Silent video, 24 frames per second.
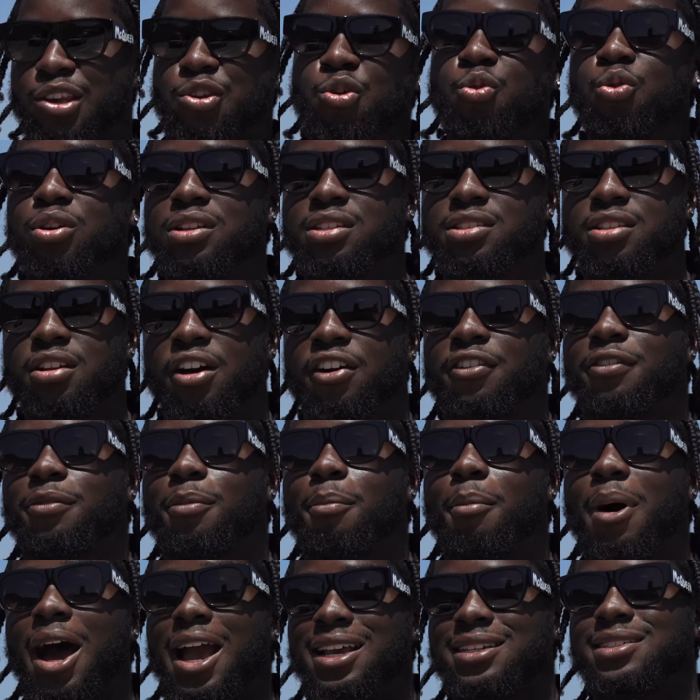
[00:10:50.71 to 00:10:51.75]
doing stuff
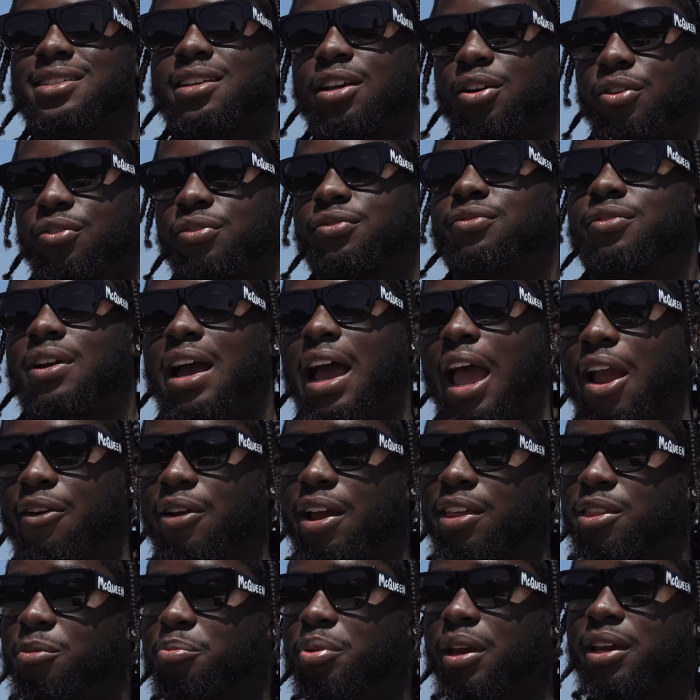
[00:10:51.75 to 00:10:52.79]
myself. I'd
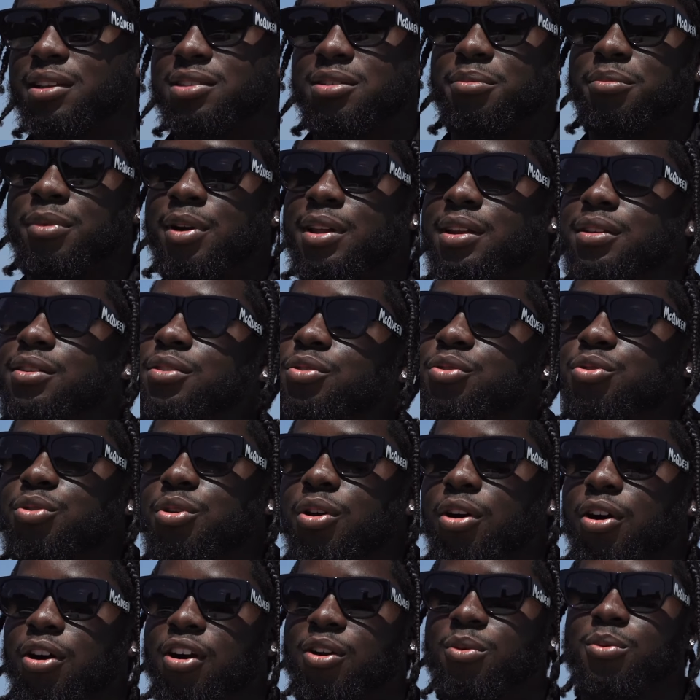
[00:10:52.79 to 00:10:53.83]
rather pay somebody to do the
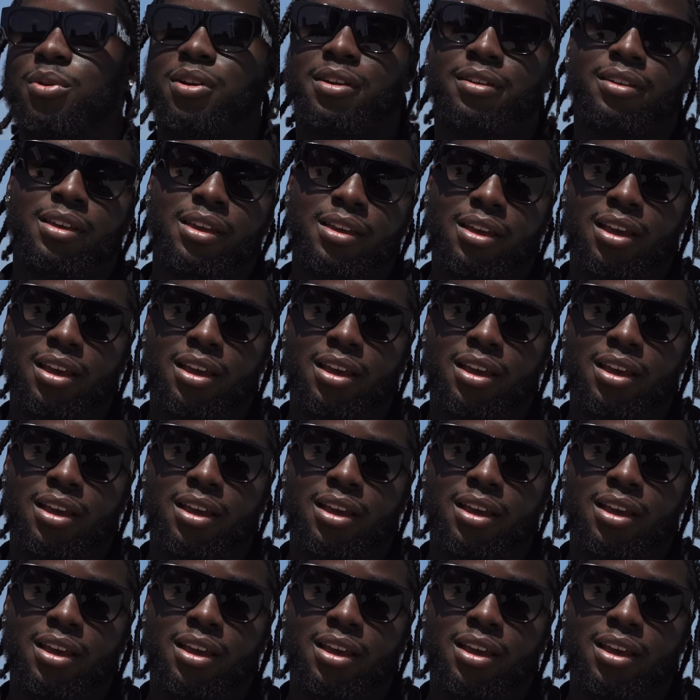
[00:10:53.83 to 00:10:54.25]
hard work.